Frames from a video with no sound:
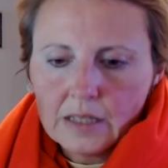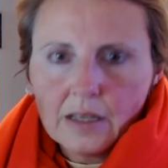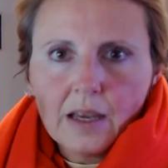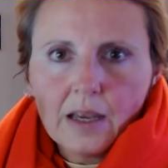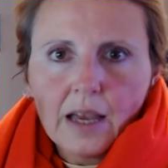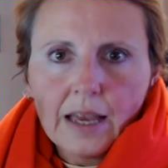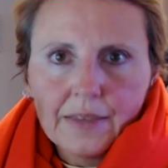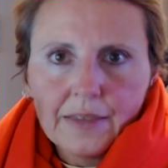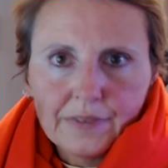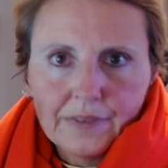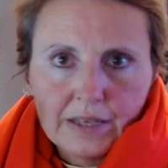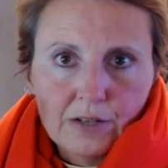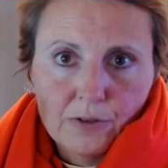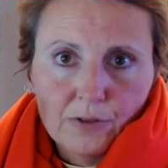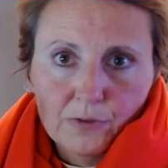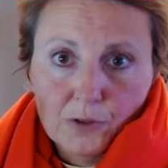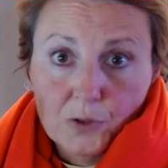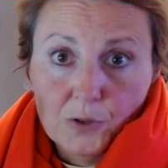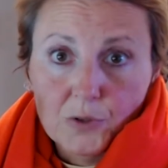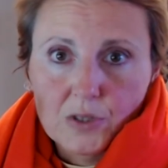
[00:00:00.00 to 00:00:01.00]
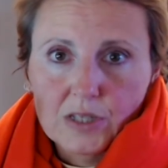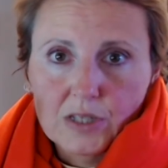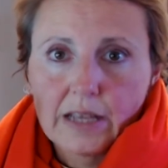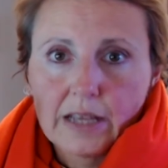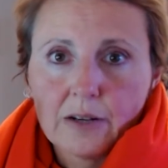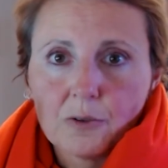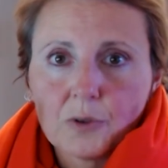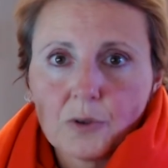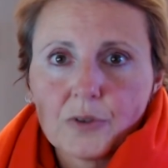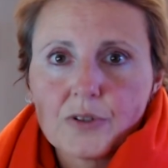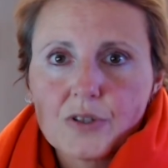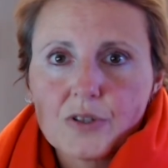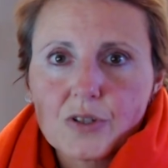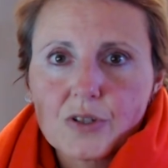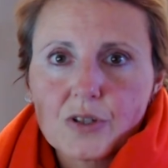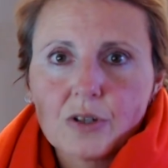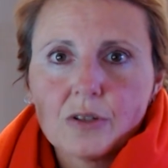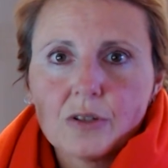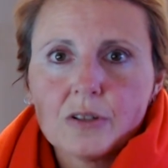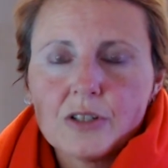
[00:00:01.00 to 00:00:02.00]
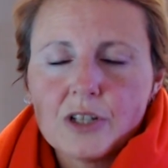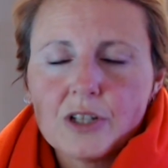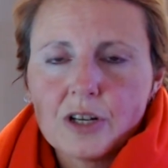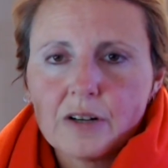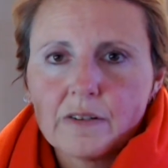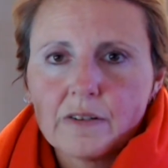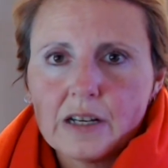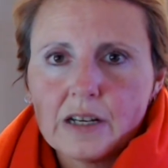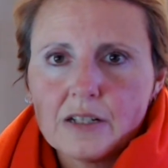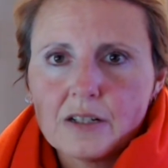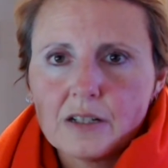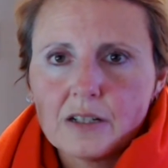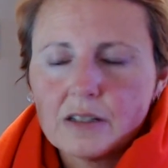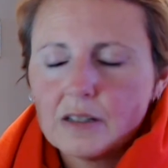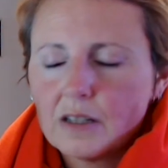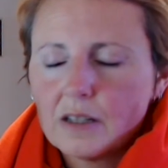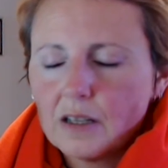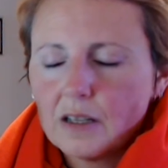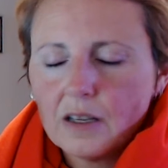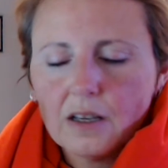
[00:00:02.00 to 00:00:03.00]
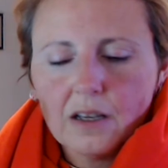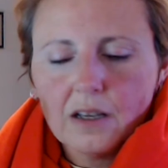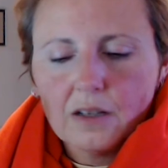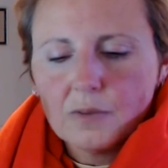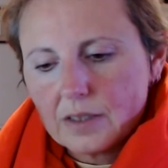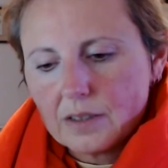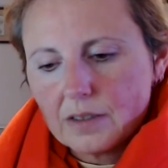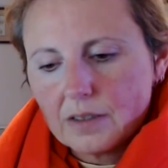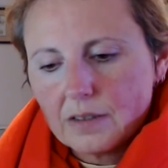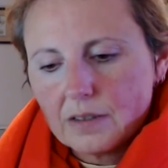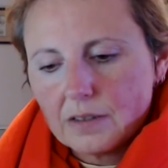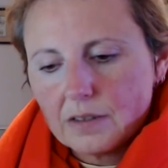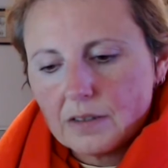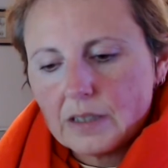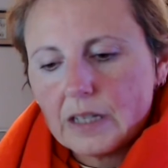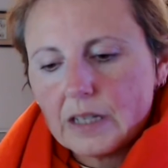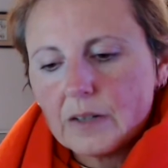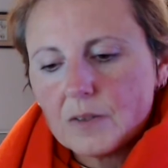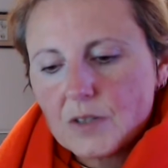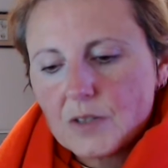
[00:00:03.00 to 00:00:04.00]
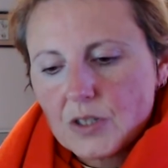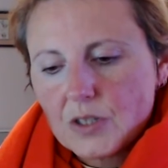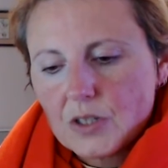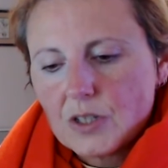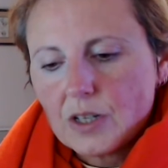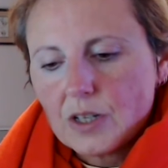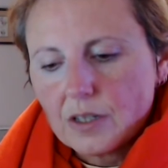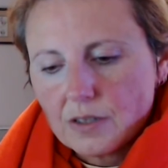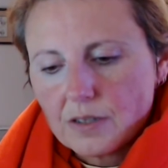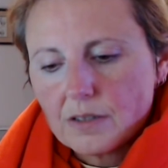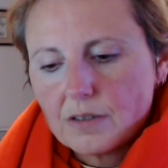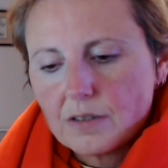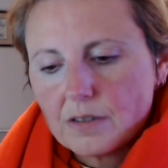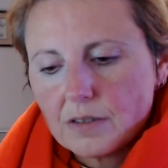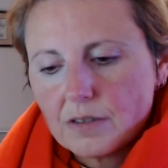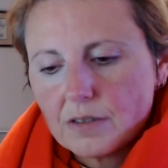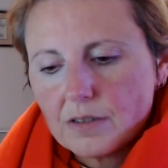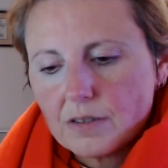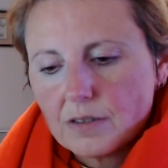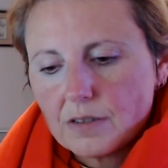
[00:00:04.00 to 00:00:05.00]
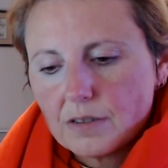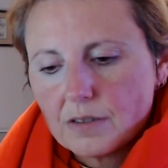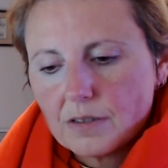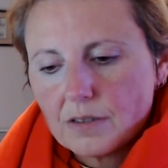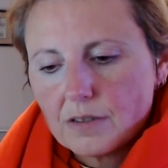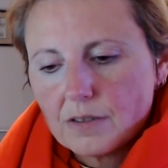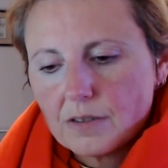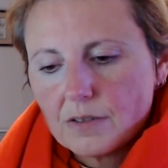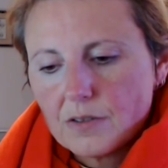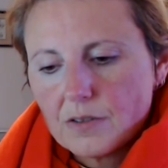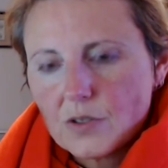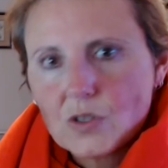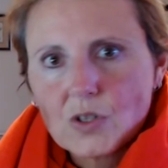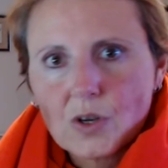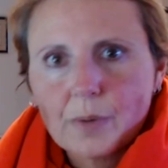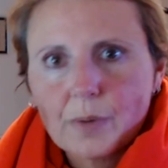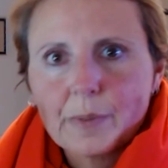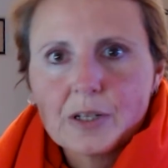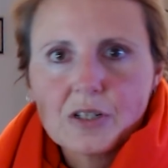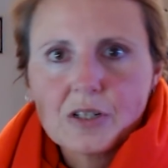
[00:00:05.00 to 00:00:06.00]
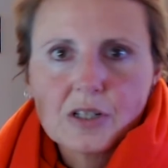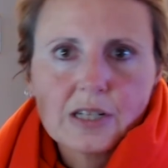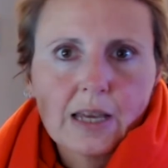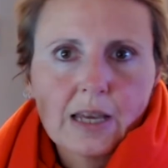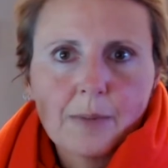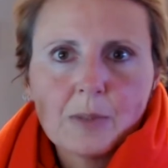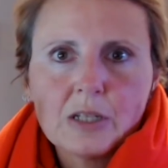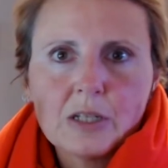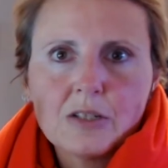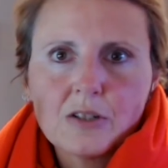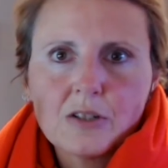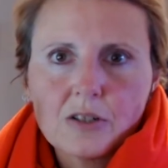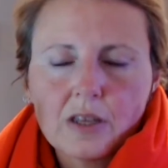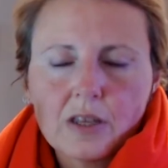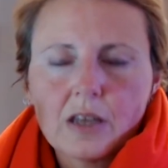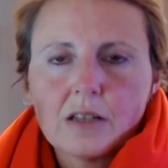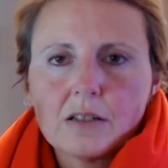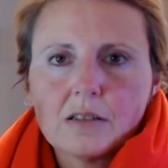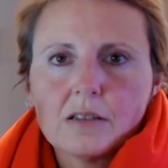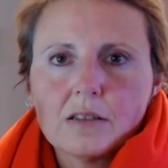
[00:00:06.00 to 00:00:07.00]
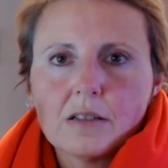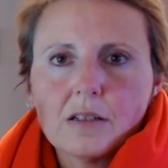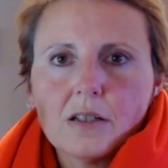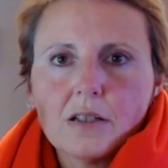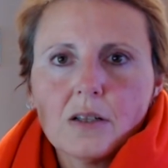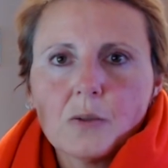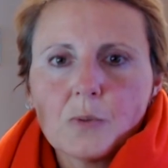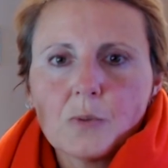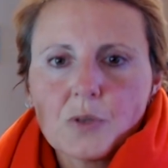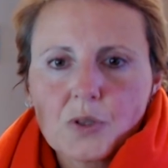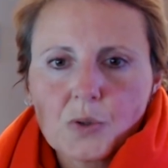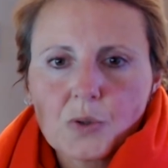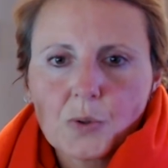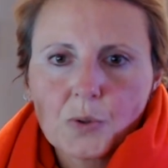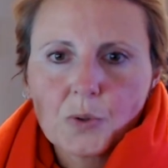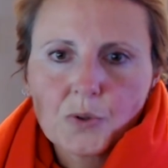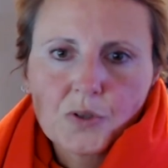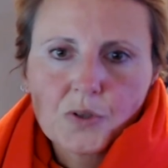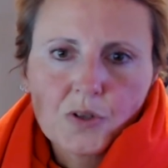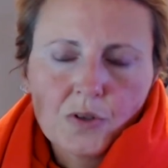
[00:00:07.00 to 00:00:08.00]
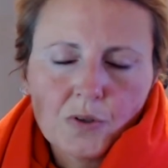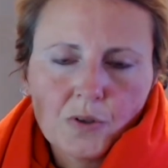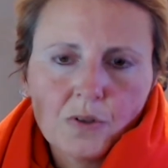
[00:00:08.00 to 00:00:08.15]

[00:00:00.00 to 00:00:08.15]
And then, of course, later on, the stolen generation. There is just so much damage that was caused to